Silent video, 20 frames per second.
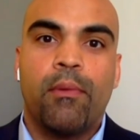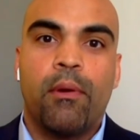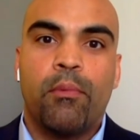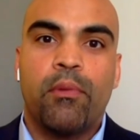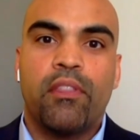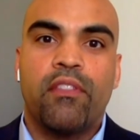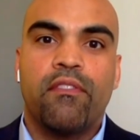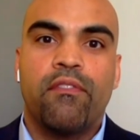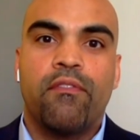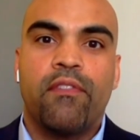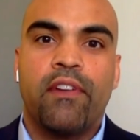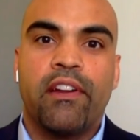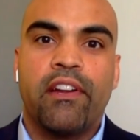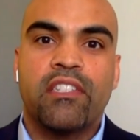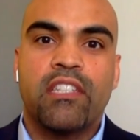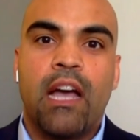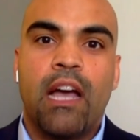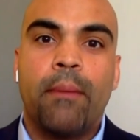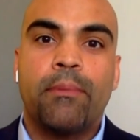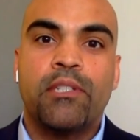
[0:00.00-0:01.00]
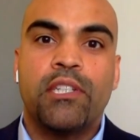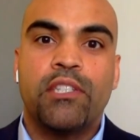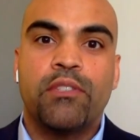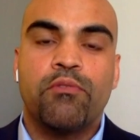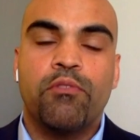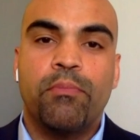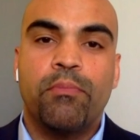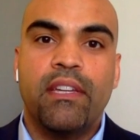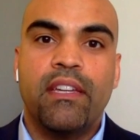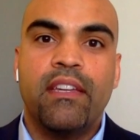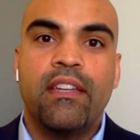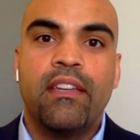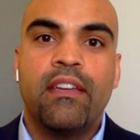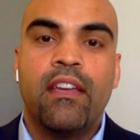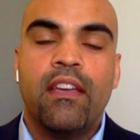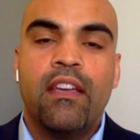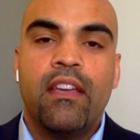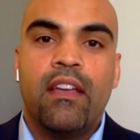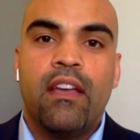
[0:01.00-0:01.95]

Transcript: about what the various options will be.